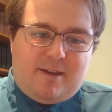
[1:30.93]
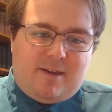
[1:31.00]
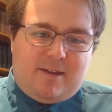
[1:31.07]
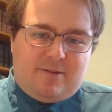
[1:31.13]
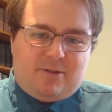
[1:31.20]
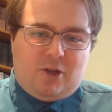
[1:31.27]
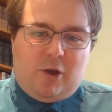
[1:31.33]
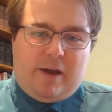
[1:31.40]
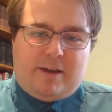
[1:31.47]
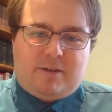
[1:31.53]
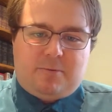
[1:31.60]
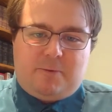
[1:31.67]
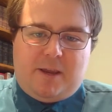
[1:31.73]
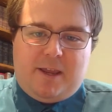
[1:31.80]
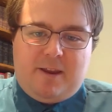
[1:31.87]
So as
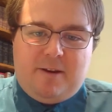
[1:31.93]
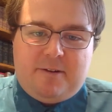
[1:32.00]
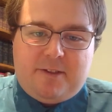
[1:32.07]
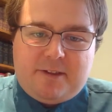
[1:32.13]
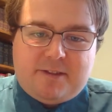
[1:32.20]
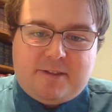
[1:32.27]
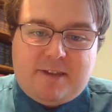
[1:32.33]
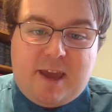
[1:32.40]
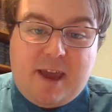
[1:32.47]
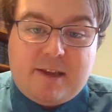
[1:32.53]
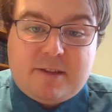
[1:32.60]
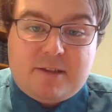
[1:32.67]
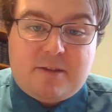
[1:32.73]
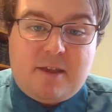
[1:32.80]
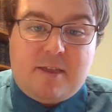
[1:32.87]
we hear this
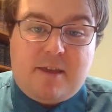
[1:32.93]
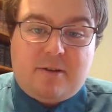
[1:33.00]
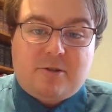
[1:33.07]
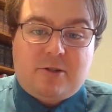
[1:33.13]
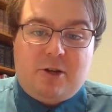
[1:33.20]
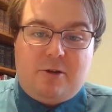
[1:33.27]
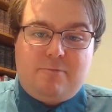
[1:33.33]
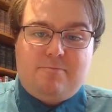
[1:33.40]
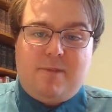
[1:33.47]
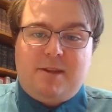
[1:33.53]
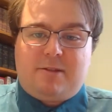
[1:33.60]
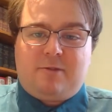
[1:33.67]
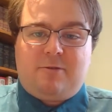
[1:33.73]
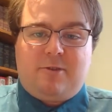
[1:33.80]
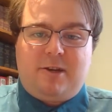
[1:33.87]
text, there's no
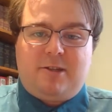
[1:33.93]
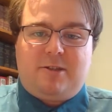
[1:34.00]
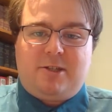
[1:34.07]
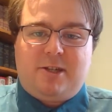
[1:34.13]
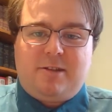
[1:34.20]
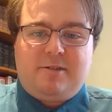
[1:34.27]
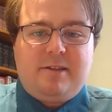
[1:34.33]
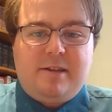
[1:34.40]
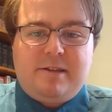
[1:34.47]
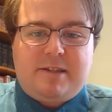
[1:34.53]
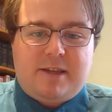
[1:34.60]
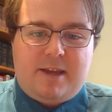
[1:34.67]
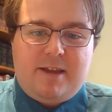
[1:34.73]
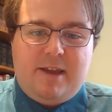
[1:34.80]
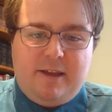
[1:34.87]
mystery. Jesus
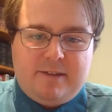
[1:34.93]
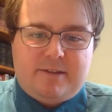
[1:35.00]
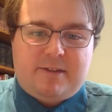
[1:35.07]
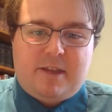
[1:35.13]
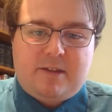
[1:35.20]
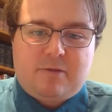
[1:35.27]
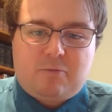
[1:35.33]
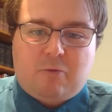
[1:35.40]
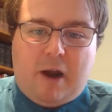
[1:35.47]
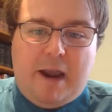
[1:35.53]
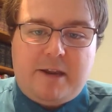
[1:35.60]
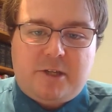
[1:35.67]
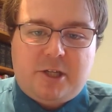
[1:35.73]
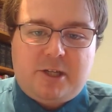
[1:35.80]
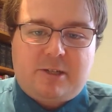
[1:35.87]
is this
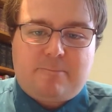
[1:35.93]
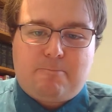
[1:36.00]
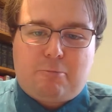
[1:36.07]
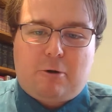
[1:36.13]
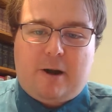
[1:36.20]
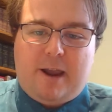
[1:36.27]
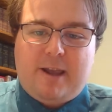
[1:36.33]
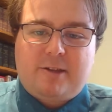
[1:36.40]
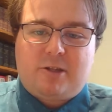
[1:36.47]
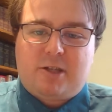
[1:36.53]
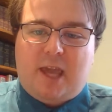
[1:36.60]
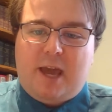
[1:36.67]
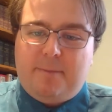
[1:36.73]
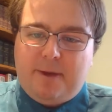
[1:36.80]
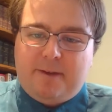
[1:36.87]
righteous branch
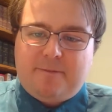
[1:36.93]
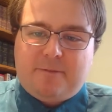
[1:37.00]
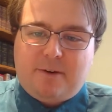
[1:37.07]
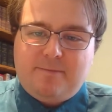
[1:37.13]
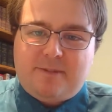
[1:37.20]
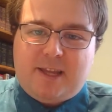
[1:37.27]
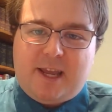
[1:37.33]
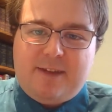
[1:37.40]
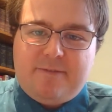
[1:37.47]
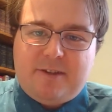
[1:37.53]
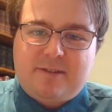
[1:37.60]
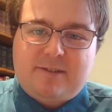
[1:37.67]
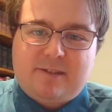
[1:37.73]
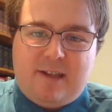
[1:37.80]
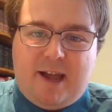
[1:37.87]
coming from
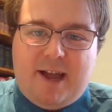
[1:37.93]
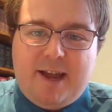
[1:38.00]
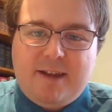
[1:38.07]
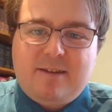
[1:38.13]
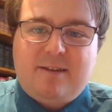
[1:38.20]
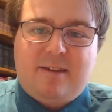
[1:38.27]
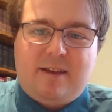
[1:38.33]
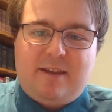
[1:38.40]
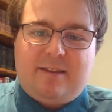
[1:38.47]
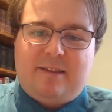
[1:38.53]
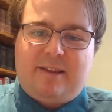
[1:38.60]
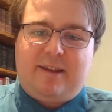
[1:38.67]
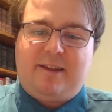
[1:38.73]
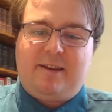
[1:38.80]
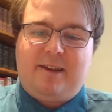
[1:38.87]
David's line and
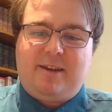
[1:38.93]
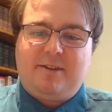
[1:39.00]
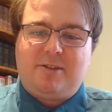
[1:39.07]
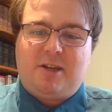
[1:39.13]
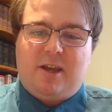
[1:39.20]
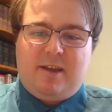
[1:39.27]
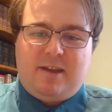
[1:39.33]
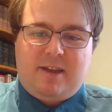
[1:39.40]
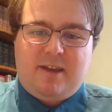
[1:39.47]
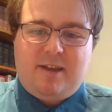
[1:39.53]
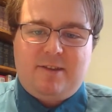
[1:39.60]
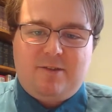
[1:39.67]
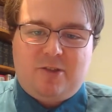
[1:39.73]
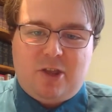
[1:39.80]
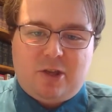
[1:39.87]
lineage. He
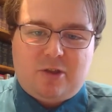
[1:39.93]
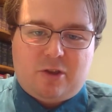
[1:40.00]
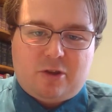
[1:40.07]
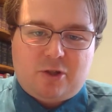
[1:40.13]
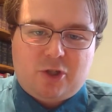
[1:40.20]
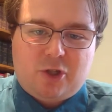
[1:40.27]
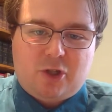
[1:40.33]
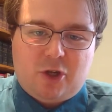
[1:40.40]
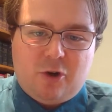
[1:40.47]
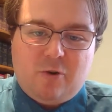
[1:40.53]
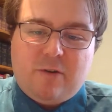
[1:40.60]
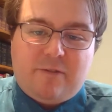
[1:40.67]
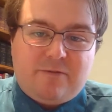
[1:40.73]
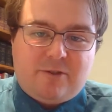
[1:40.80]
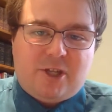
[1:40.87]
is the shoot
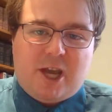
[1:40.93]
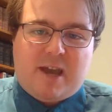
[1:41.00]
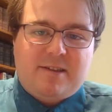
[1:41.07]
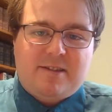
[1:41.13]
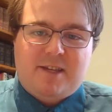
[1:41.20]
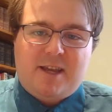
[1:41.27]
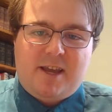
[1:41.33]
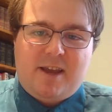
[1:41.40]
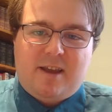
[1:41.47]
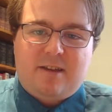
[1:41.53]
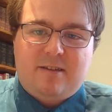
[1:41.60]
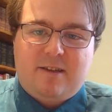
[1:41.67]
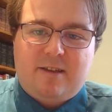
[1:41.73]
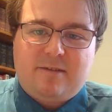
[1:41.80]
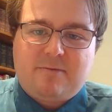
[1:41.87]
of Jesse,
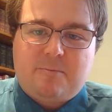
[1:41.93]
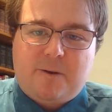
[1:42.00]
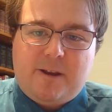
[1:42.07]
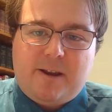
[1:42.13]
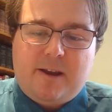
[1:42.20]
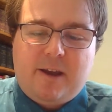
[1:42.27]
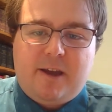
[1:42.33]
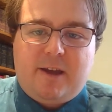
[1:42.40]
as we